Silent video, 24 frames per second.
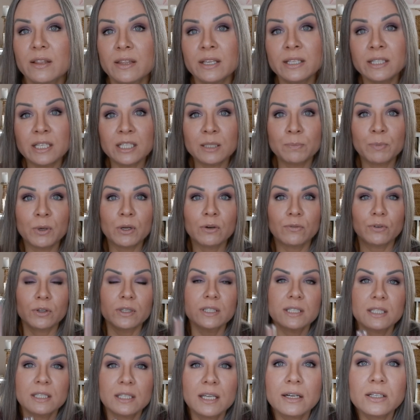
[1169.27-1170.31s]
This is beautiful.
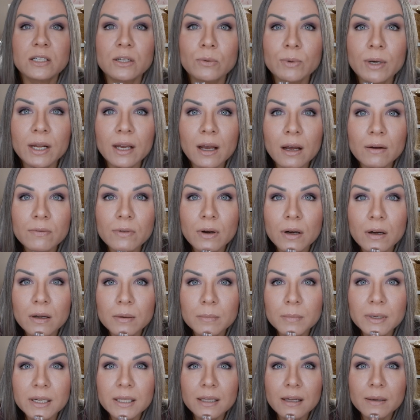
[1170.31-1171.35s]
This is actually what I have
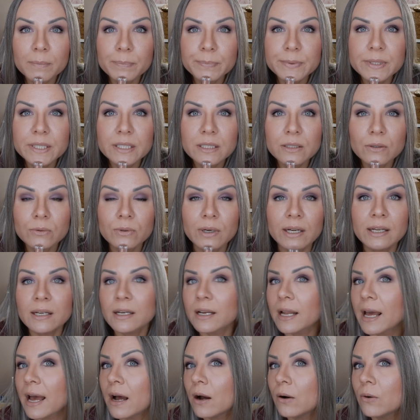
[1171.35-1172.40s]
on my lips
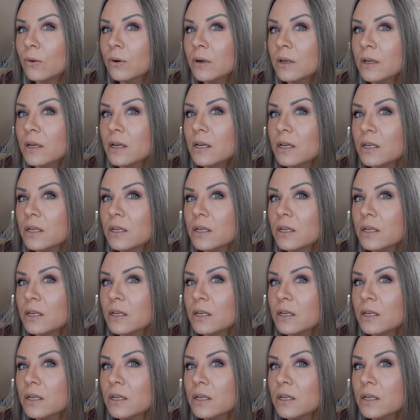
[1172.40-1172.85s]
right now.